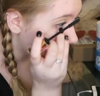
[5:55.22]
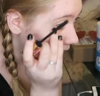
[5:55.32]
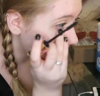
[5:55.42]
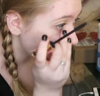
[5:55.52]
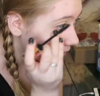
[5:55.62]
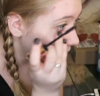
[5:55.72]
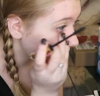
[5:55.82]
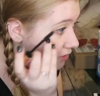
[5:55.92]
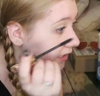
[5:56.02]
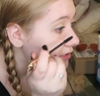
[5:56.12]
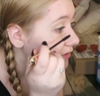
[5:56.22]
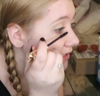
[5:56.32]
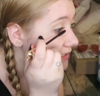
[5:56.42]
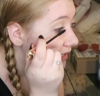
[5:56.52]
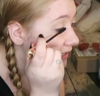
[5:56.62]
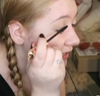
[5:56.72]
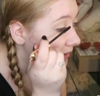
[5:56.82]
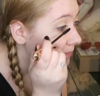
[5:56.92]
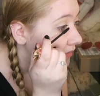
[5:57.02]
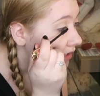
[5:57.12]
when it comes out. So that's really
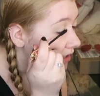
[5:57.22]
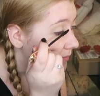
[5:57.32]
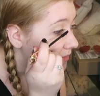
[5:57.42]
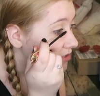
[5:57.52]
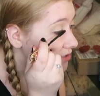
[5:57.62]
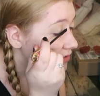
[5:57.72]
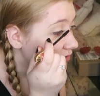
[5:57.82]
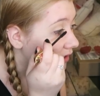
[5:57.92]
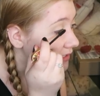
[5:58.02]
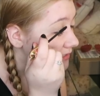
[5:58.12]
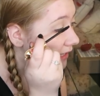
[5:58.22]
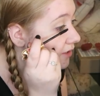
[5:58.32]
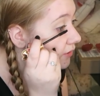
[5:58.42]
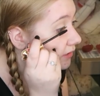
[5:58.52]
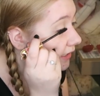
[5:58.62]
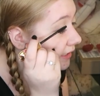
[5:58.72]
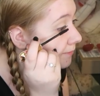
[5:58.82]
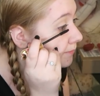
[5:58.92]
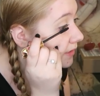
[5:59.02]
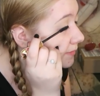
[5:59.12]
exciting. But it's just so crazy how you can like
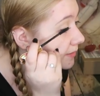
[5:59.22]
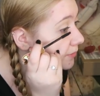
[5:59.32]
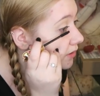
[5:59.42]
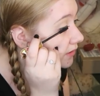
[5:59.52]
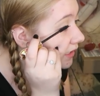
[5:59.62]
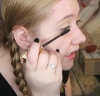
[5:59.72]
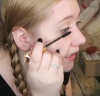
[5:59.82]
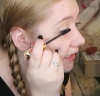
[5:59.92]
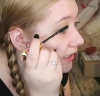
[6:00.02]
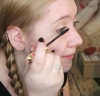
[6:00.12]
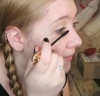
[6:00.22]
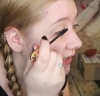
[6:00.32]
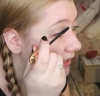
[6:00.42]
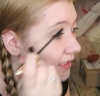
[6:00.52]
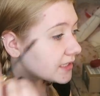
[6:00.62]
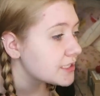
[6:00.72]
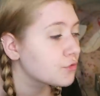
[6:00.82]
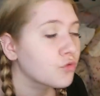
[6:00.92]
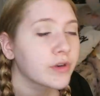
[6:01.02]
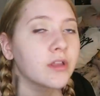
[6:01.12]
meet people online and make like
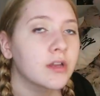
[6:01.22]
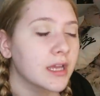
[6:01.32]
these real